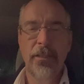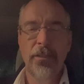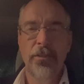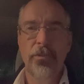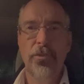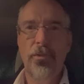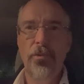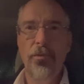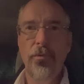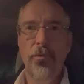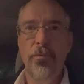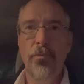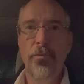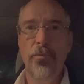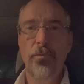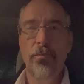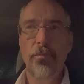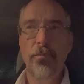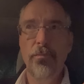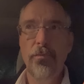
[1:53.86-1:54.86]

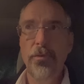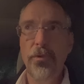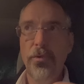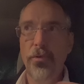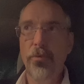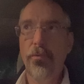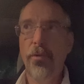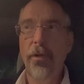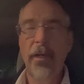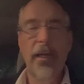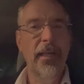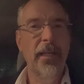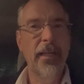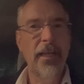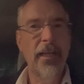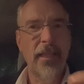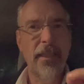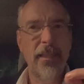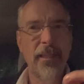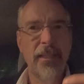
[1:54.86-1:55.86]
to Ukraine. And
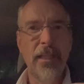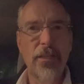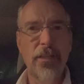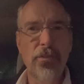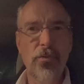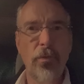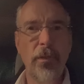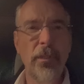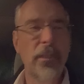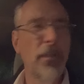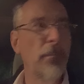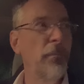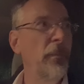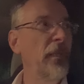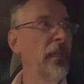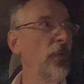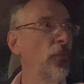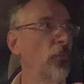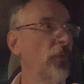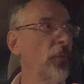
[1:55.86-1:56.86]
I think that's going to
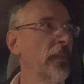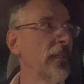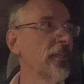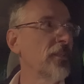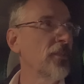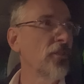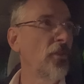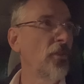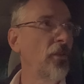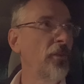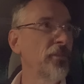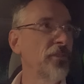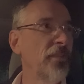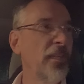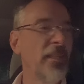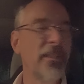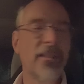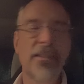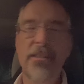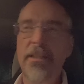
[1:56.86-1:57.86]
be, when this is all
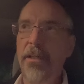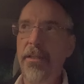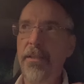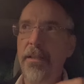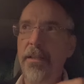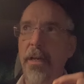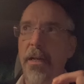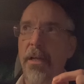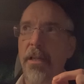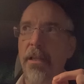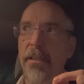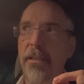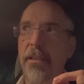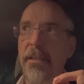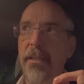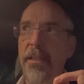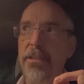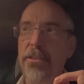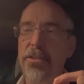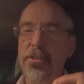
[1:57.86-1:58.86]
said and done,
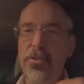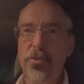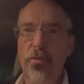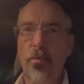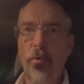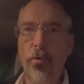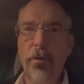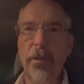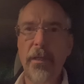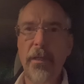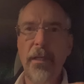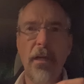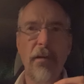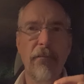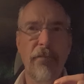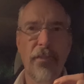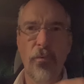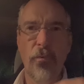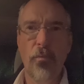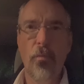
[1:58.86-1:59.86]
the story
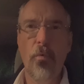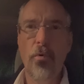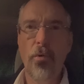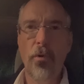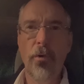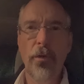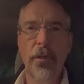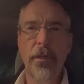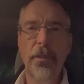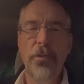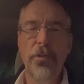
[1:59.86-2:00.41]
of the war in